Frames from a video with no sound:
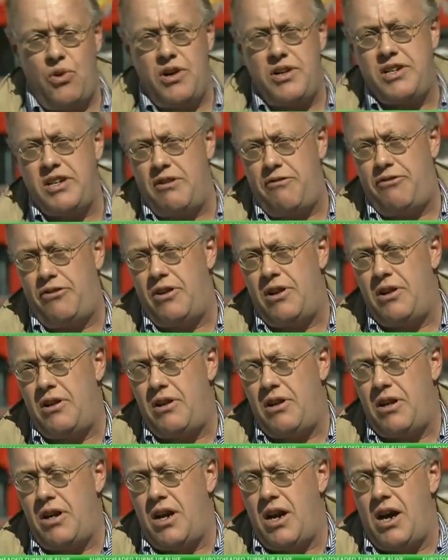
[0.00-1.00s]
were different.
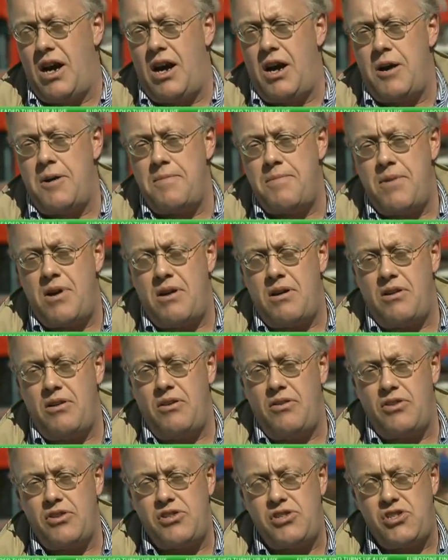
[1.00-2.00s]

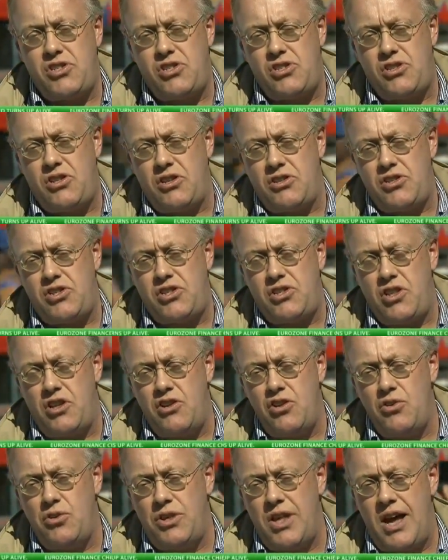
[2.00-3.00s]
The
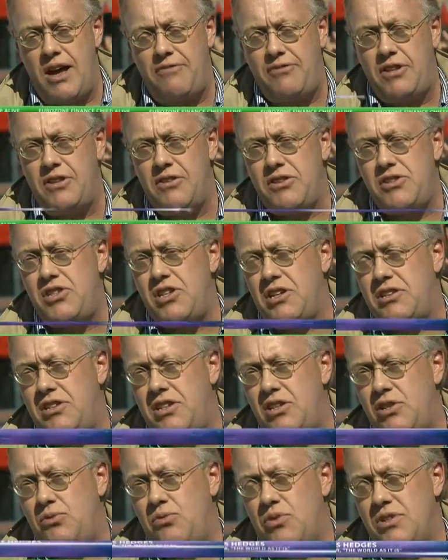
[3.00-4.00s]
new left in the
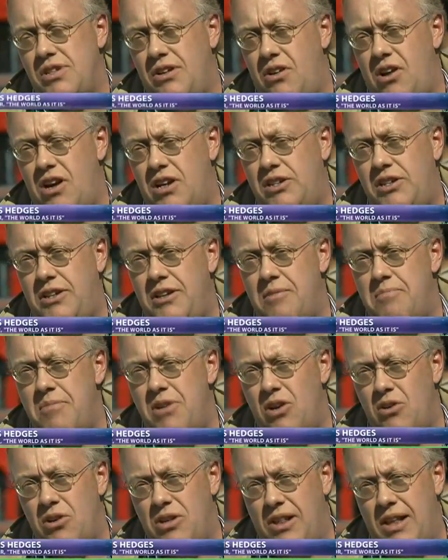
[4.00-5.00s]
60s was largely a
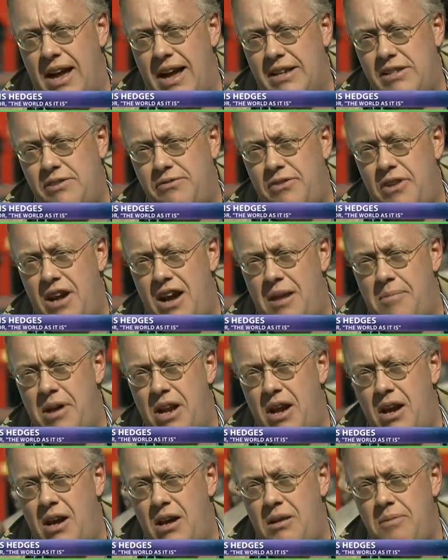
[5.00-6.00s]
middle-class
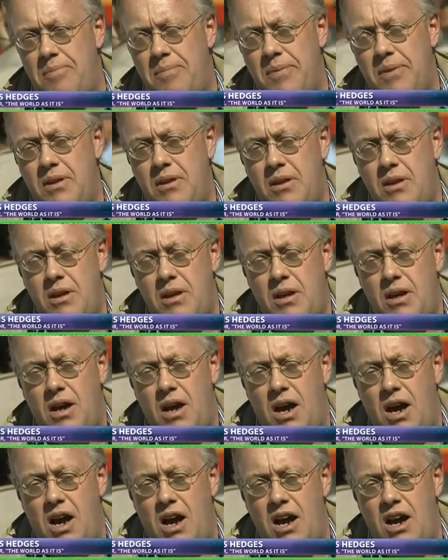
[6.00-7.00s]
phenomena.
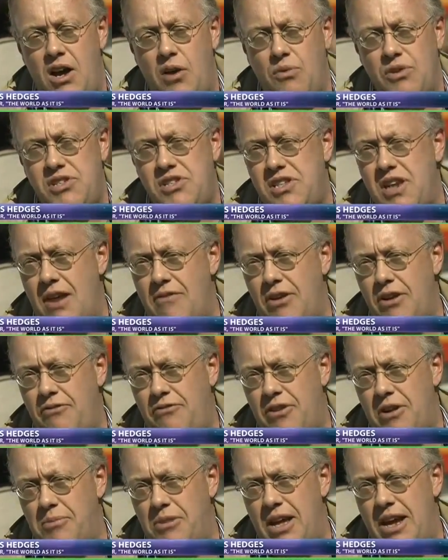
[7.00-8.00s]
It was
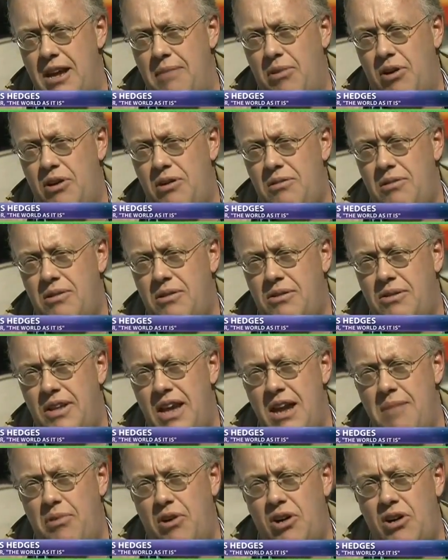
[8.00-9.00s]
severed from labor.
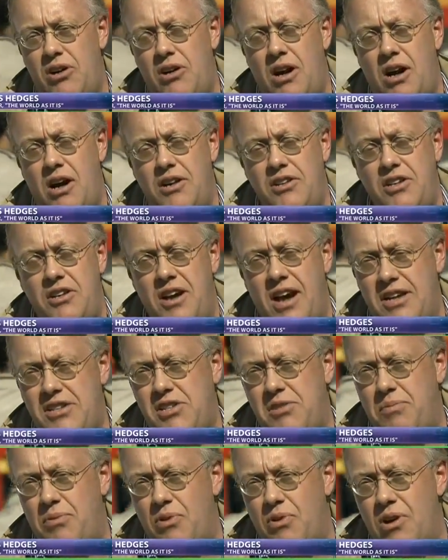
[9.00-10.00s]
Labor did not
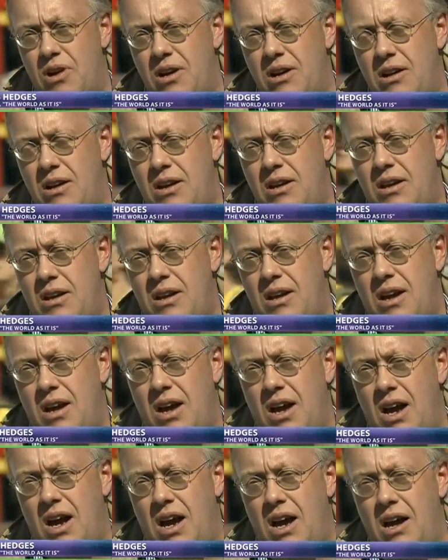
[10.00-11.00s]
support
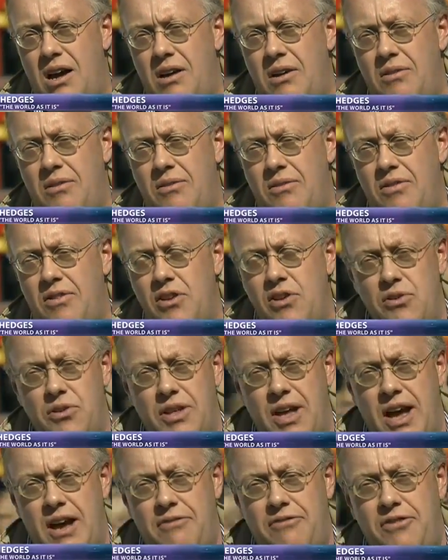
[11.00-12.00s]
the new
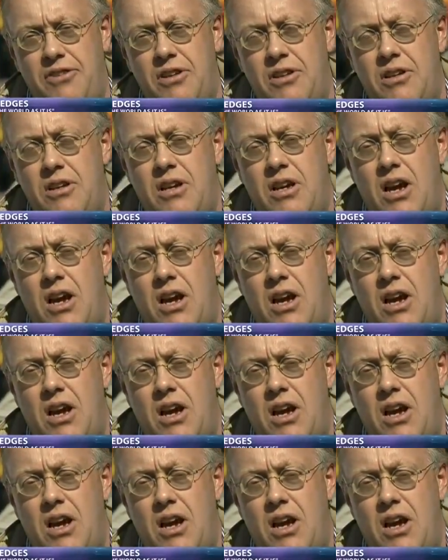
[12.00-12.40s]
left,